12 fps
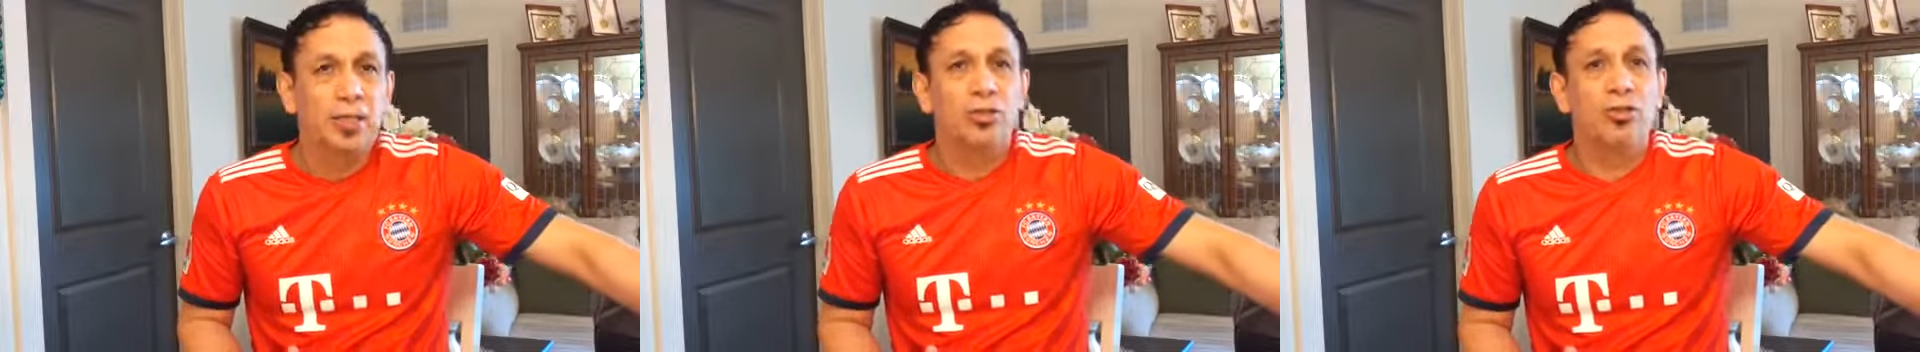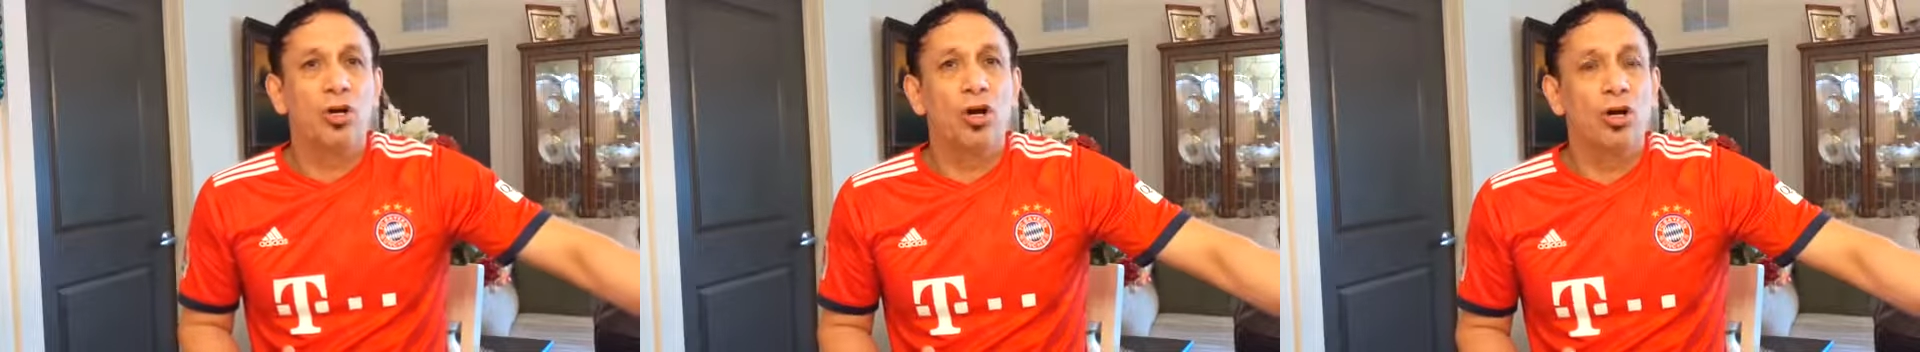
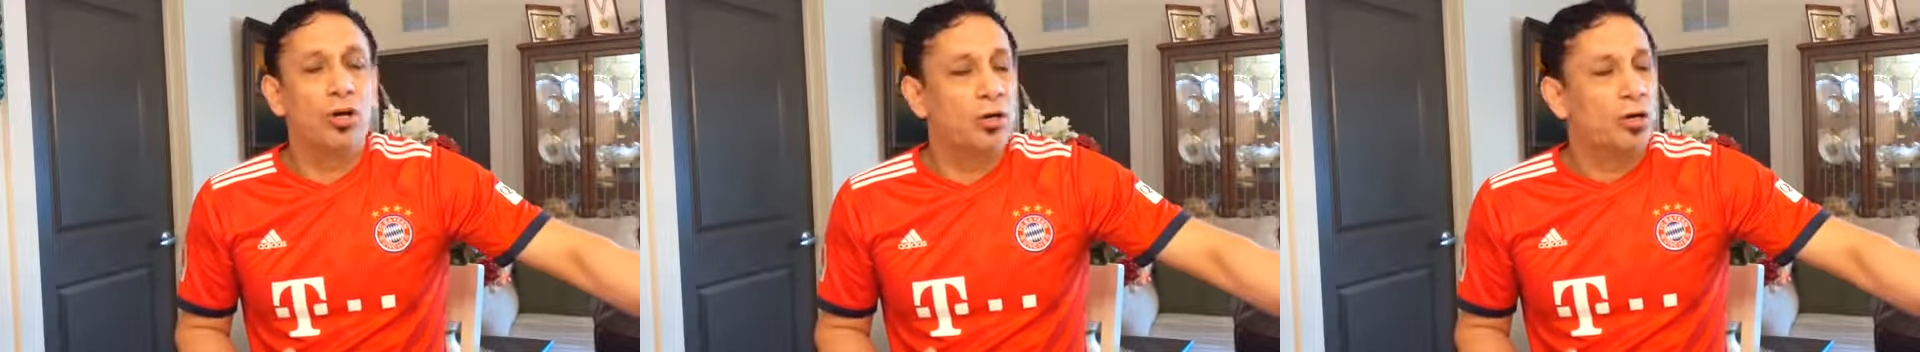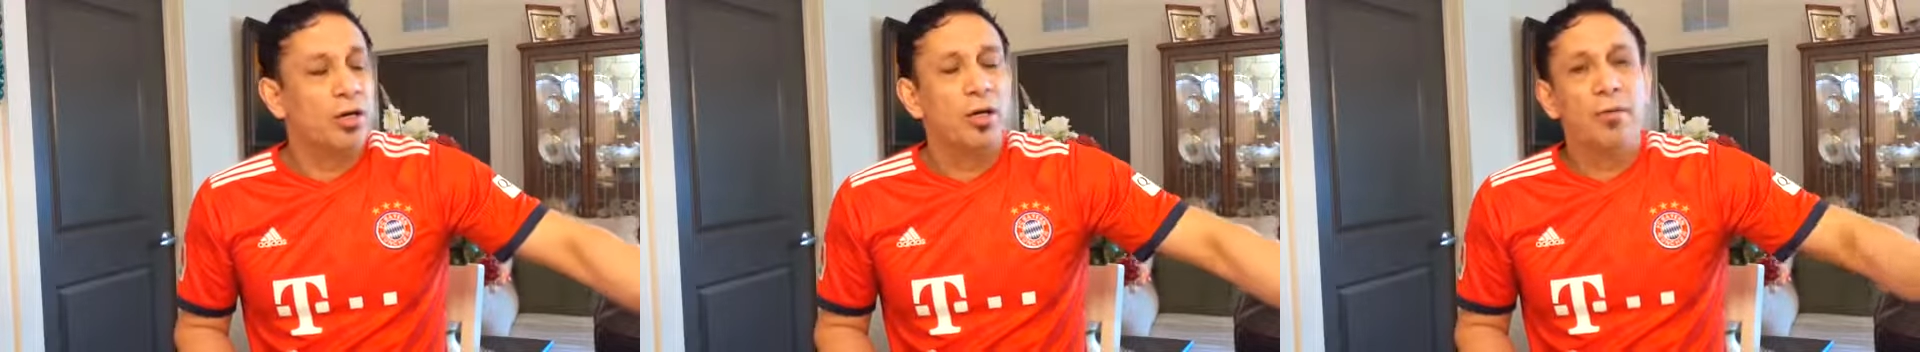So,
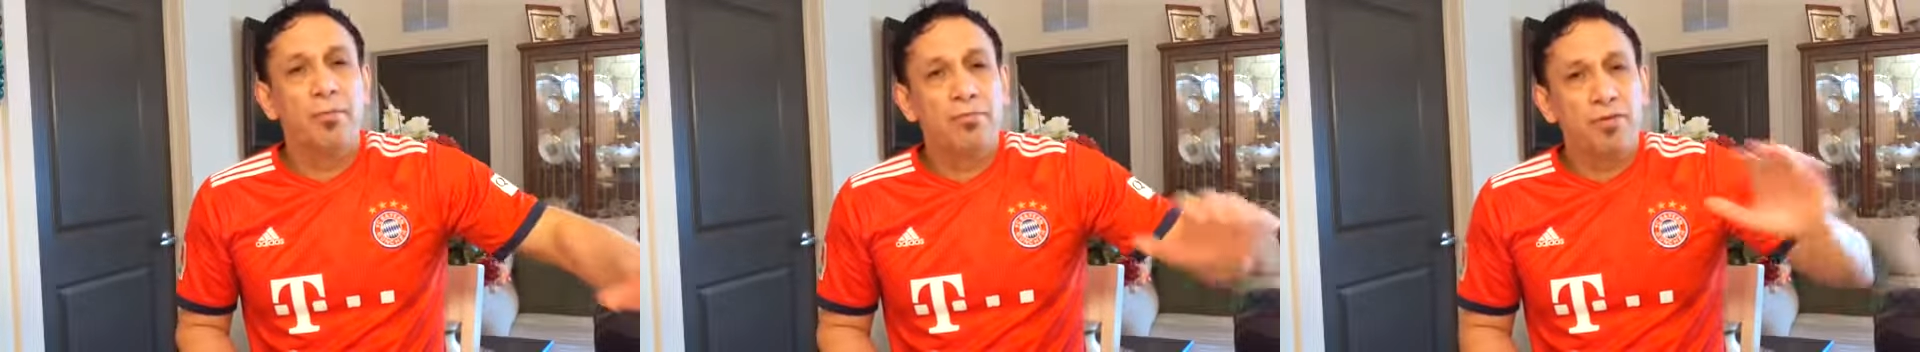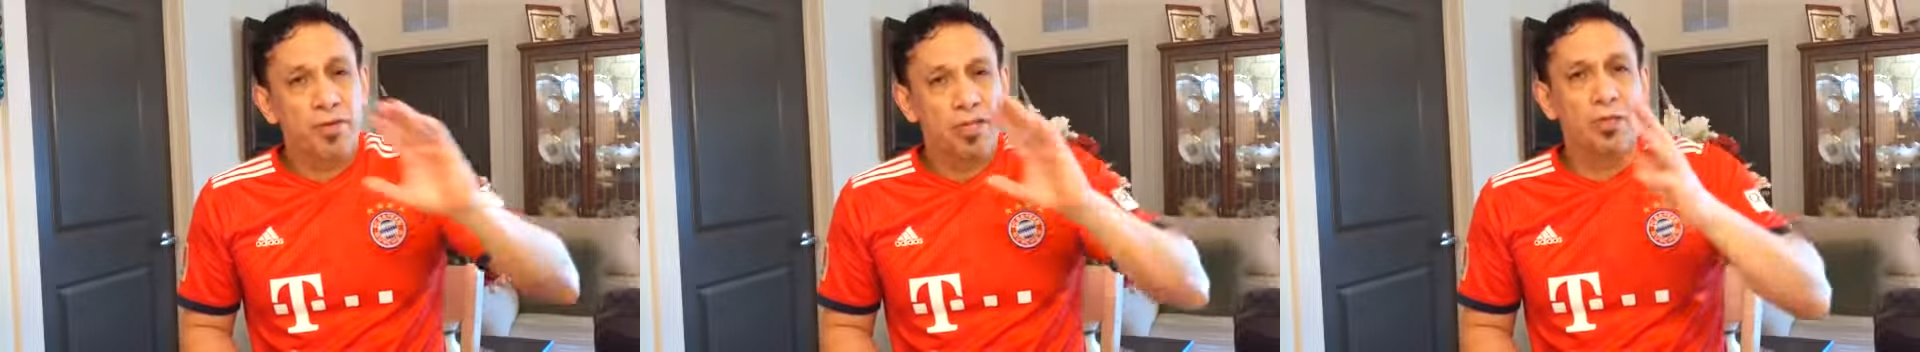
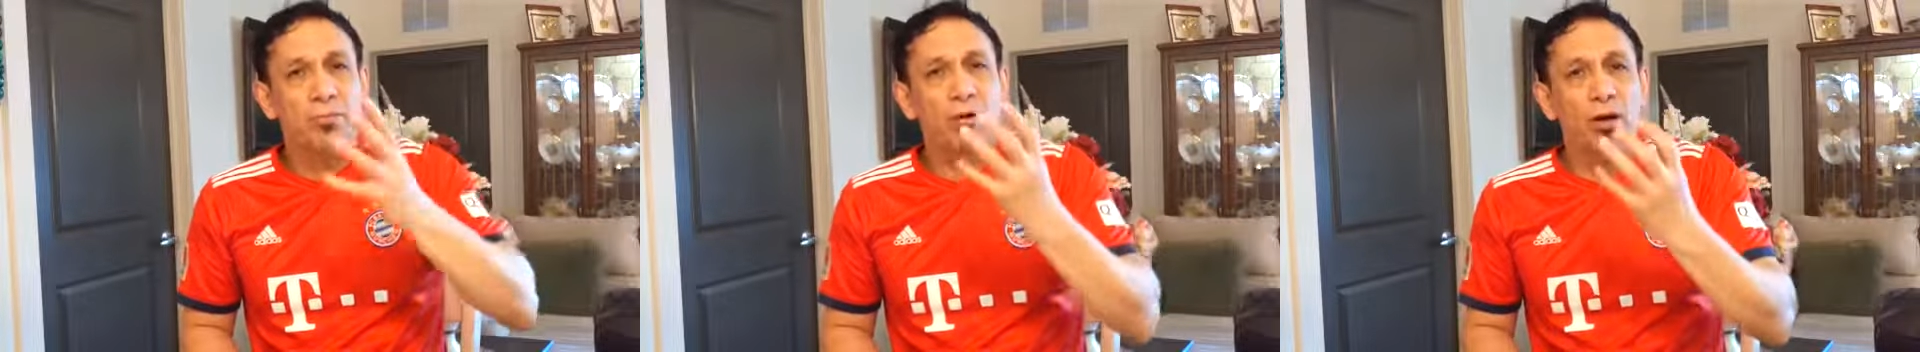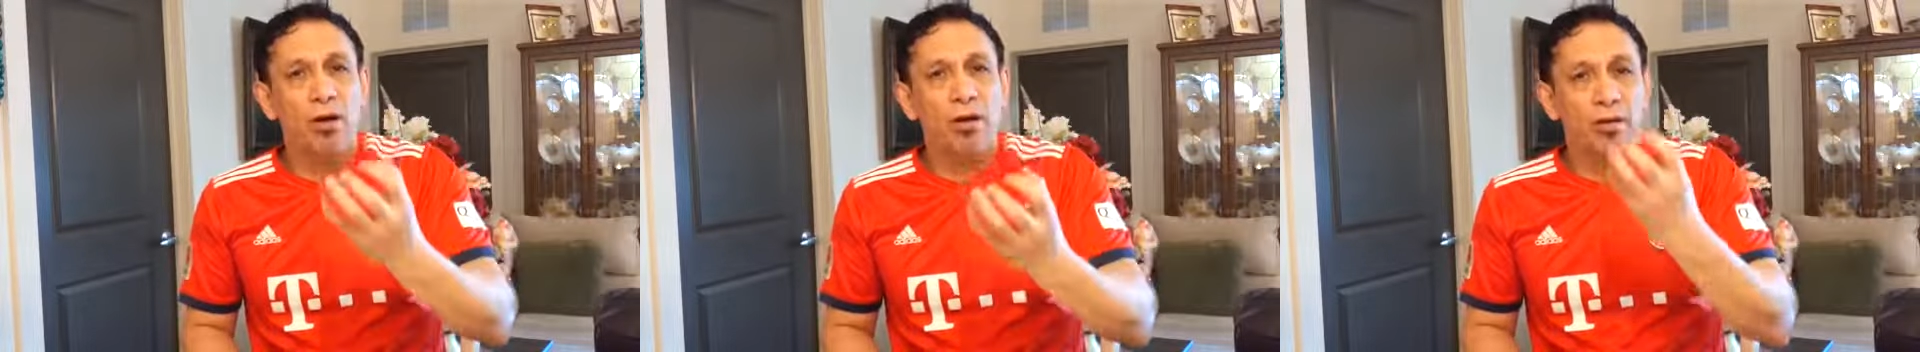first of
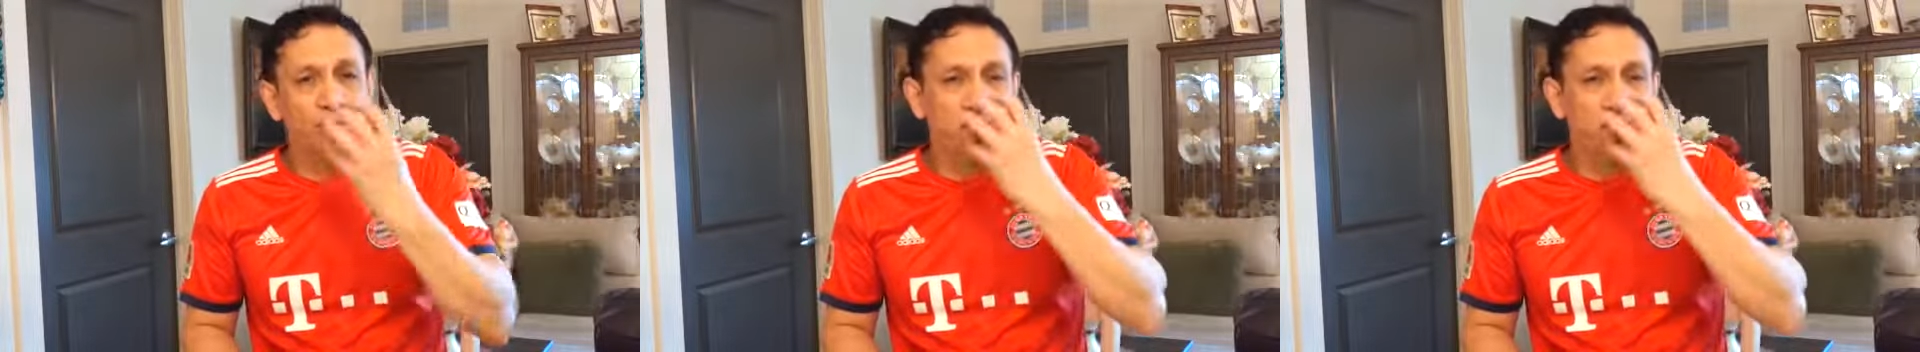all,